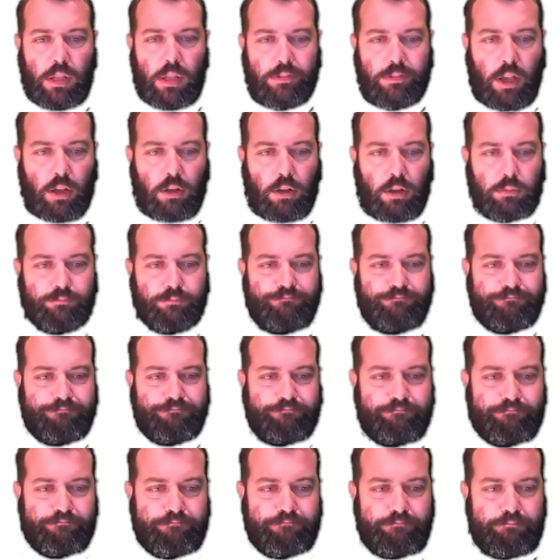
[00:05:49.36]
So,
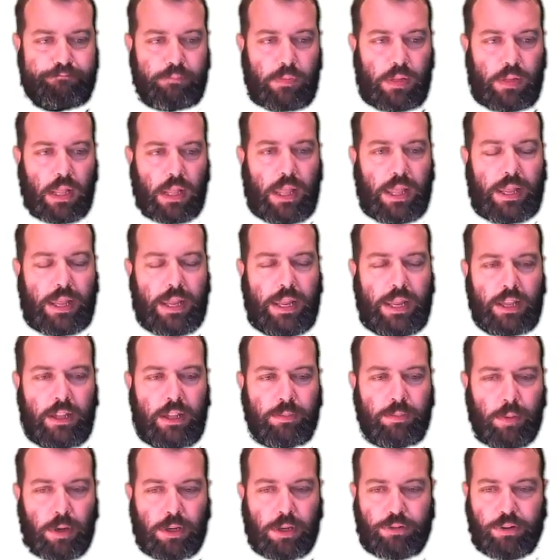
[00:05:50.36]

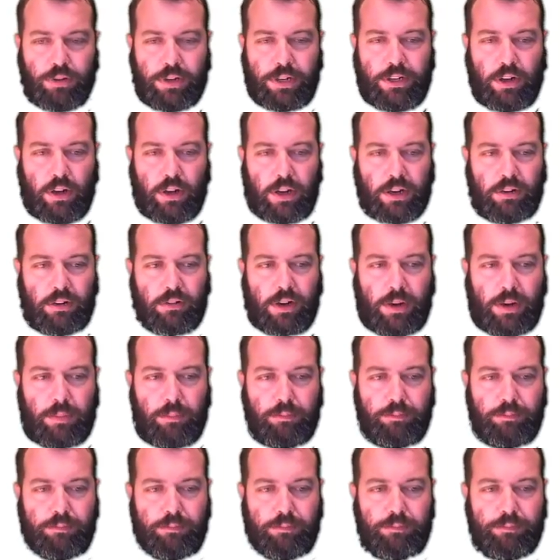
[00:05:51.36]
here's my tree diagram.
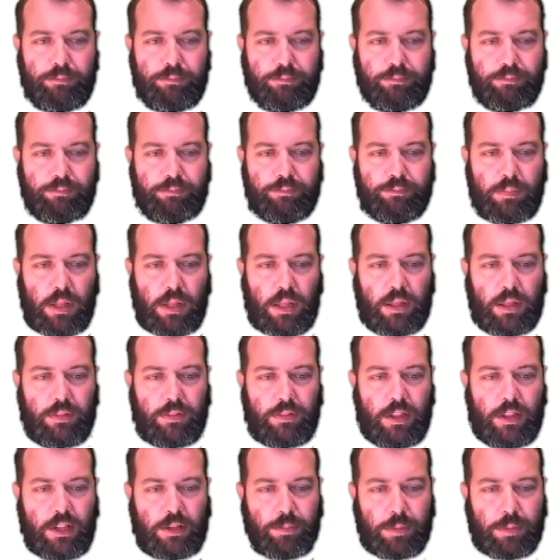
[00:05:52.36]

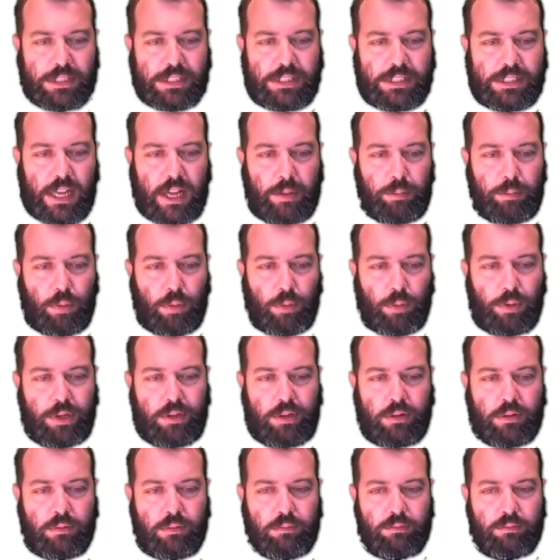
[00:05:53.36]
There's my start
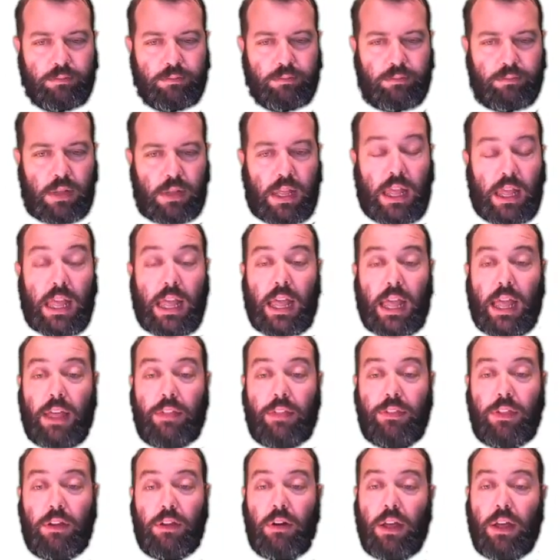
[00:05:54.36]
point,
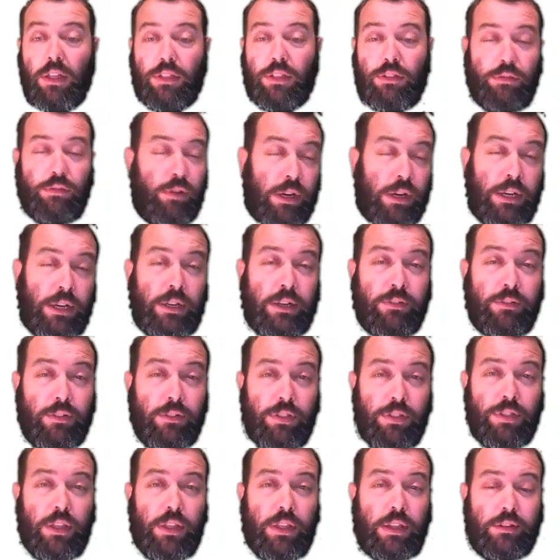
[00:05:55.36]
and there are 3
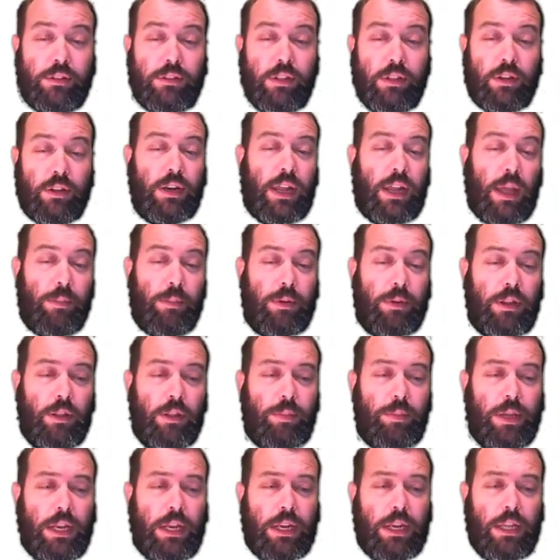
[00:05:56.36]
different things that could happen at
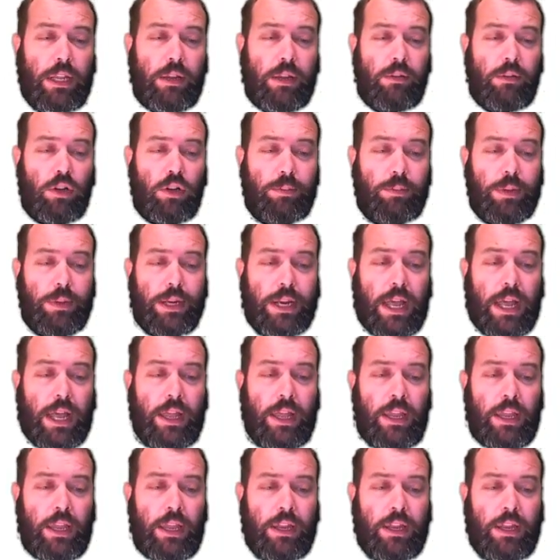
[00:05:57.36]
the beginning. Could be an
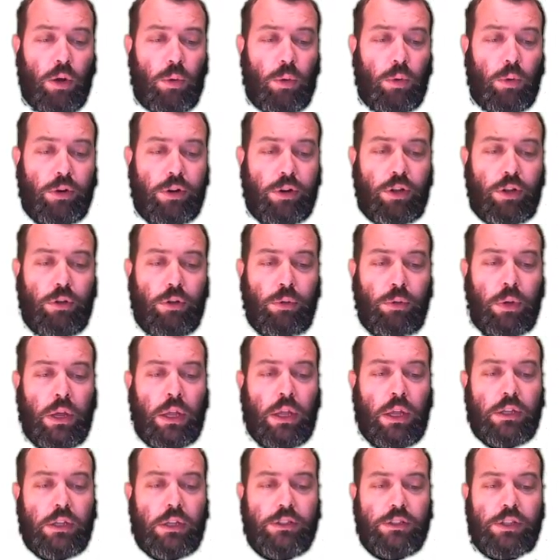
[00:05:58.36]
A, an O, or a U.
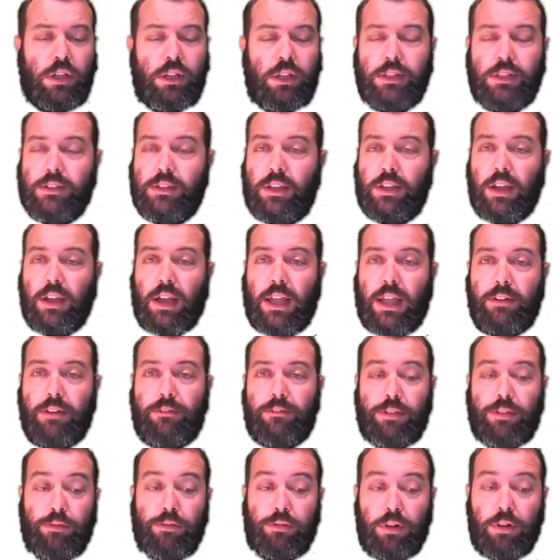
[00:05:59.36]
So you can see I have
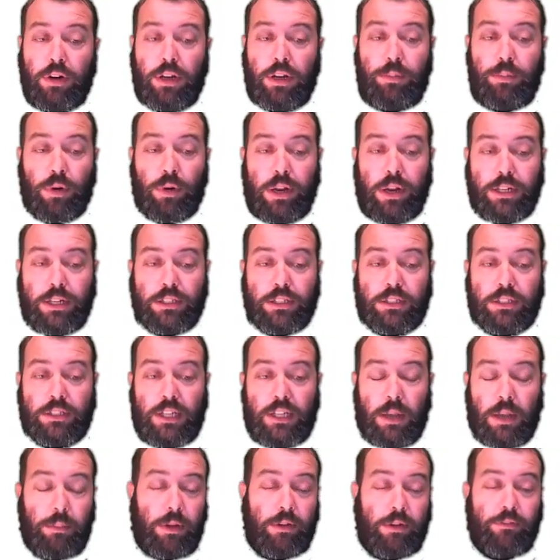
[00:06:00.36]
3 branches
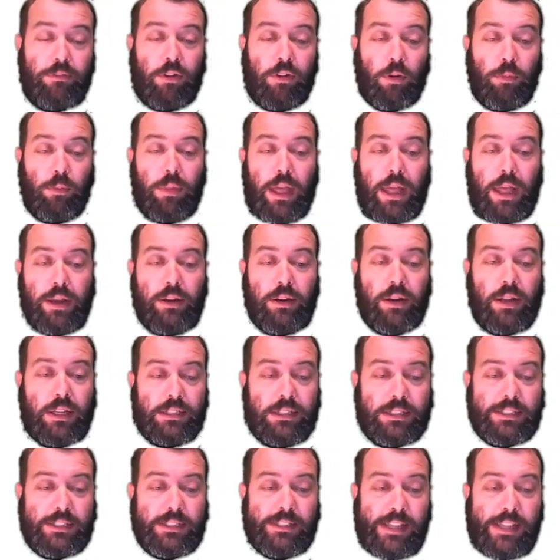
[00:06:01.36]
coming from that
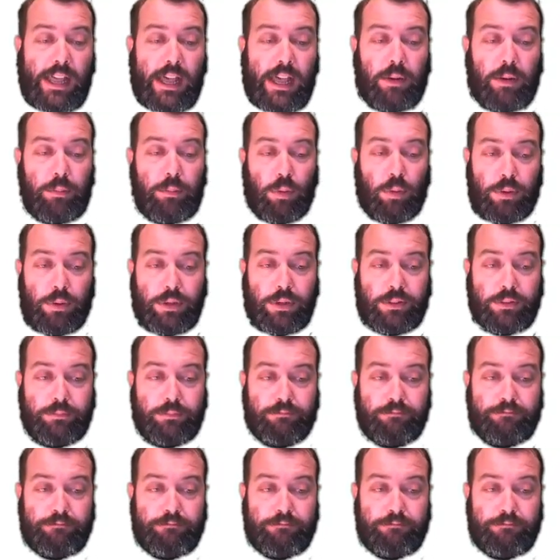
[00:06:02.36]
start point.